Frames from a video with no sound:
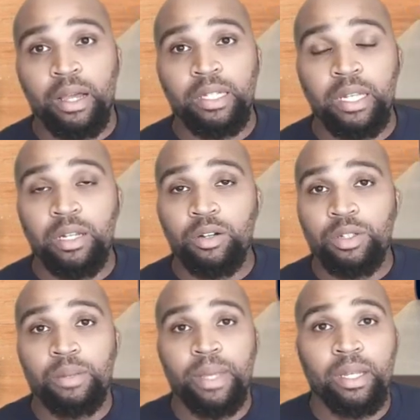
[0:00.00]
because I know it's
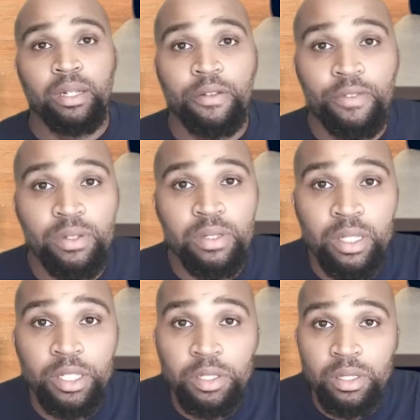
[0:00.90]
going to make a difference
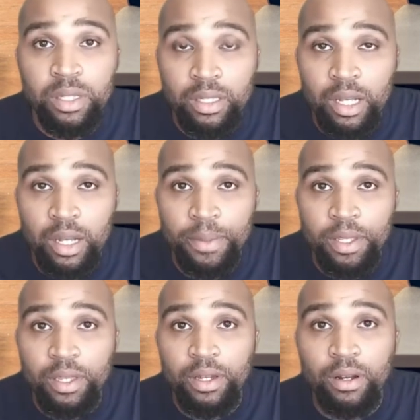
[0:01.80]
this coming
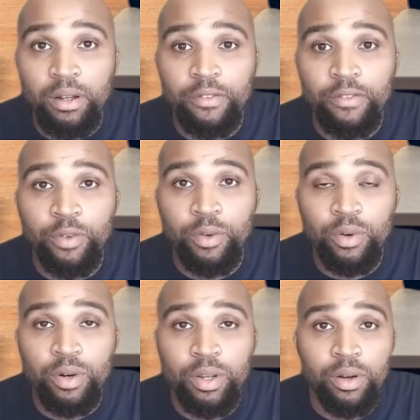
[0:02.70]
year
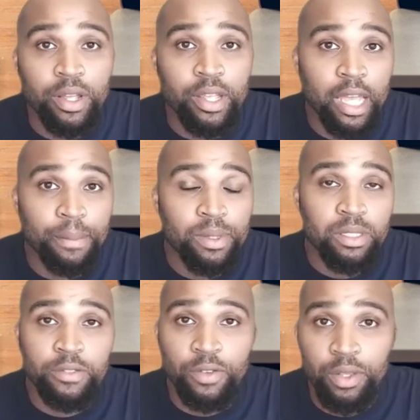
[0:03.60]
for your campus
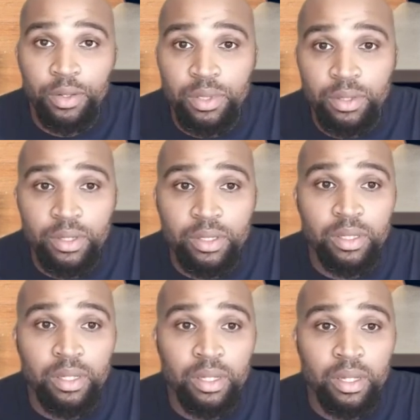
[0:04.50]
and for those students.